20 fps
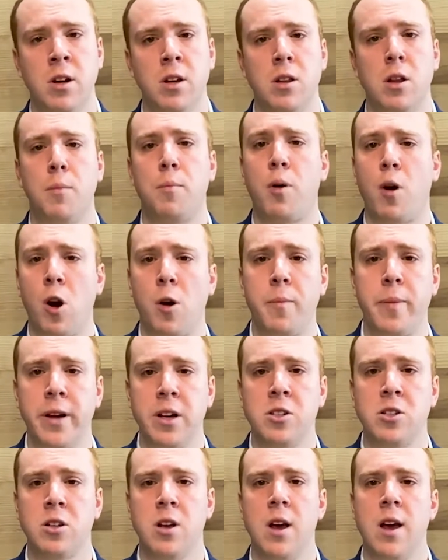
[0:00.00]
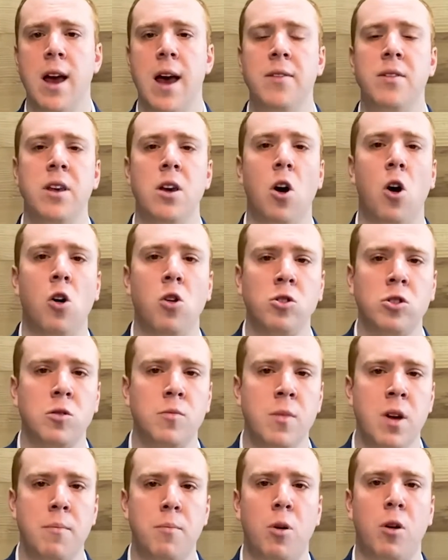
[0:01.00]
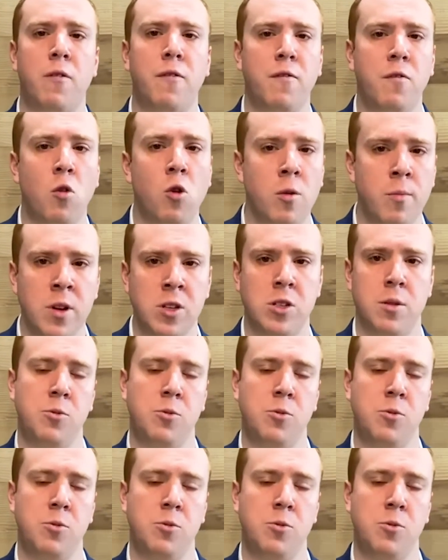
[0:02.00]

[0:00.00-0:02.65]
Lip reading: the purpose, and the ultimate performance